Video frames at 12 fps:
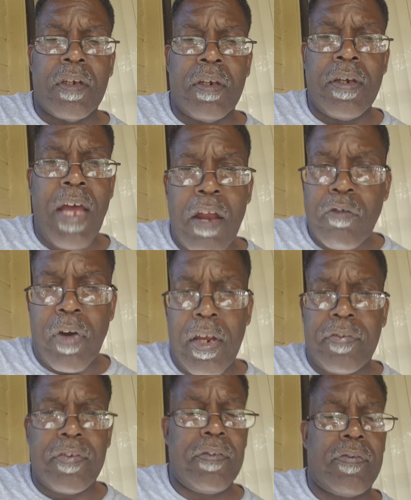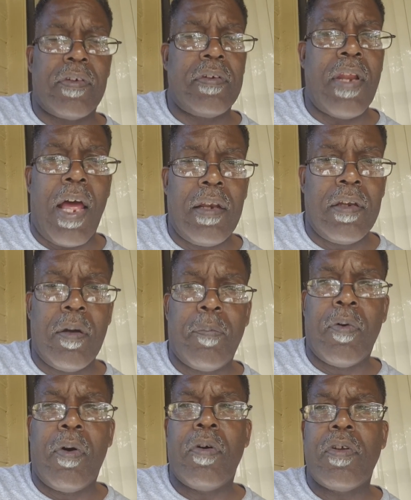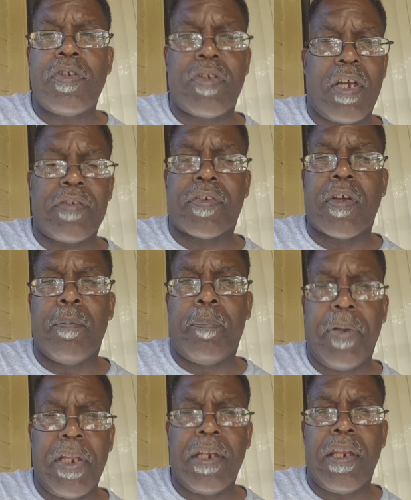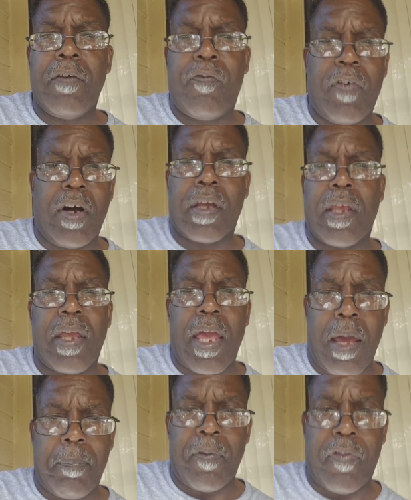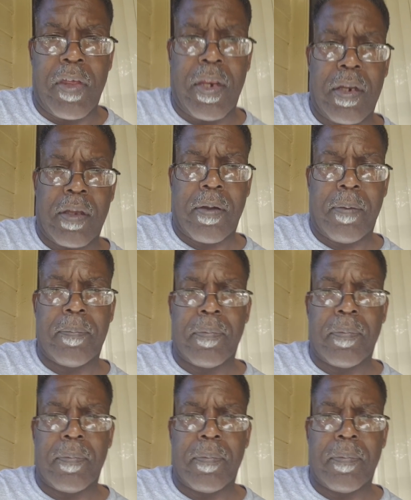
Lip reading: Not racist, not liberal, just completely fucking apathetic.